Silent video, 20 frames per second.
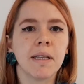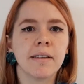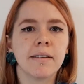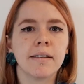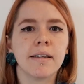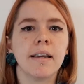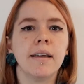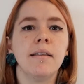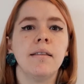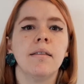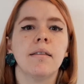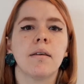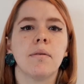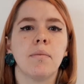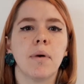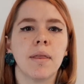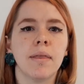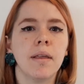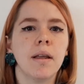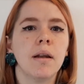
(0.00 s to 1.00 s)
seen that
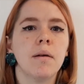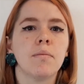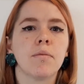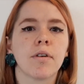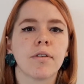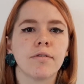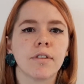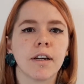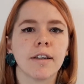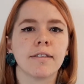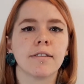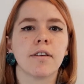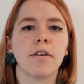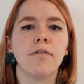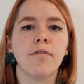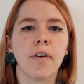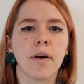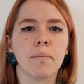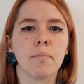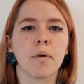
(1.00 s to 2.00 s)
when the number of
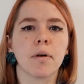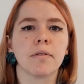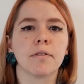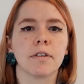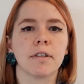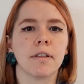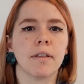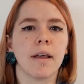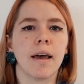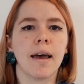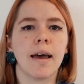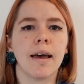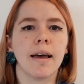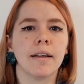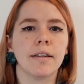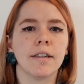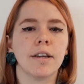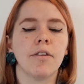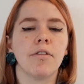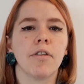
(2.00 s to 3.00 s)
disulfide bonds in the
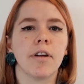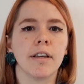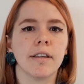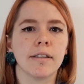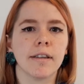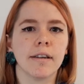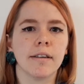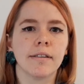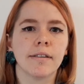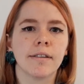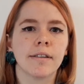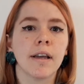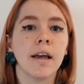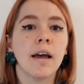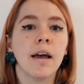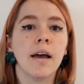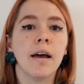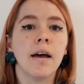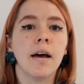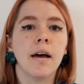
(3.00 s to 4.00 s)
hair decreases,
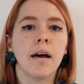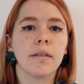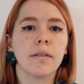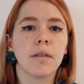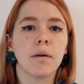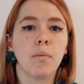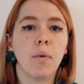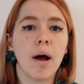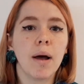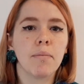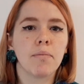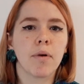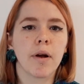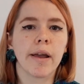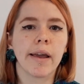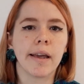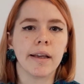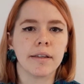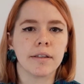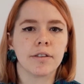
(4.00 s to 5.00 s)
the wet
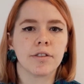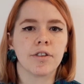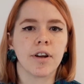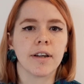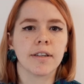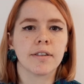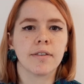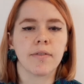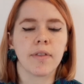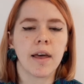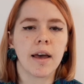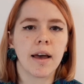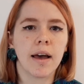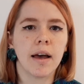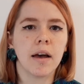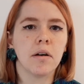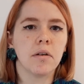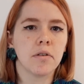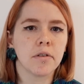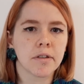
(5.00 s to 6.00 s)
breaking stress of the
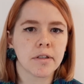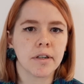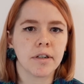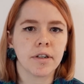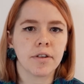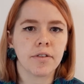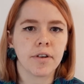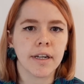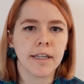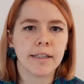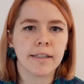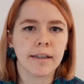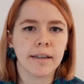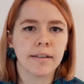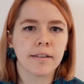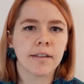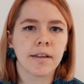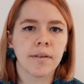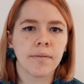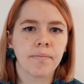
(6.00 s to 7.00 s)
hair also
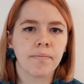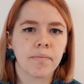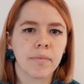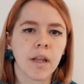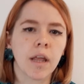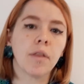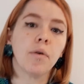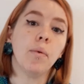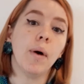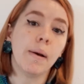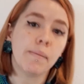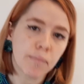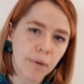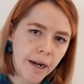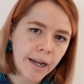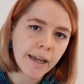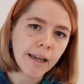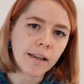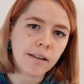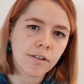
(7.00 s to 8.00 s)
decreases. Now, the wet
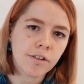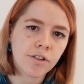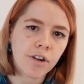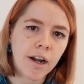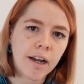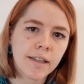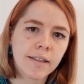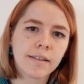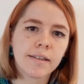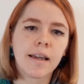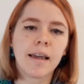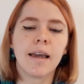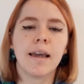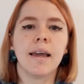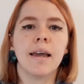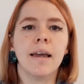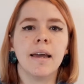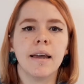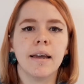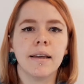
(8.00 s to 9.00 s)
breaking stress
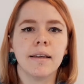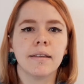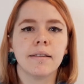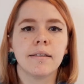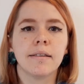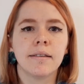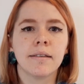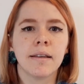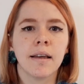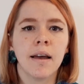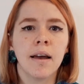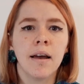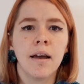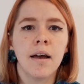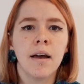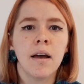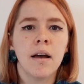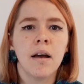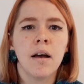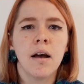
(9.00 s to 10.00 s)
is
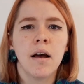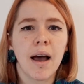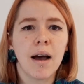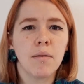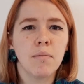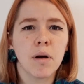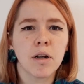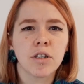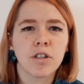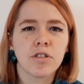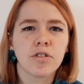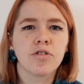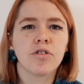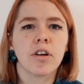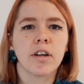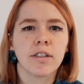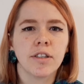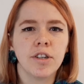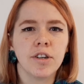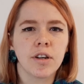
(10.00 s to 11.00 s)
how much
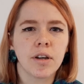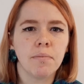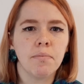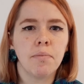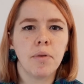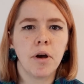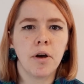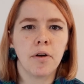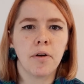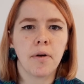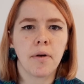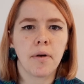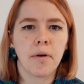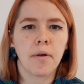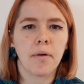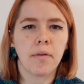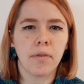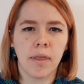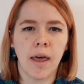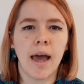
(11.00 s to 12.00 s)
stress you can put
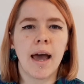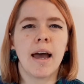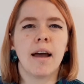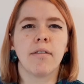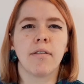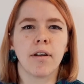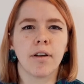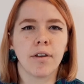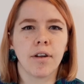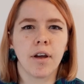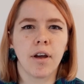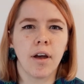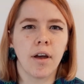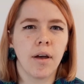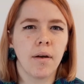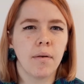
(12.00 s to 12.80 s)
the hair under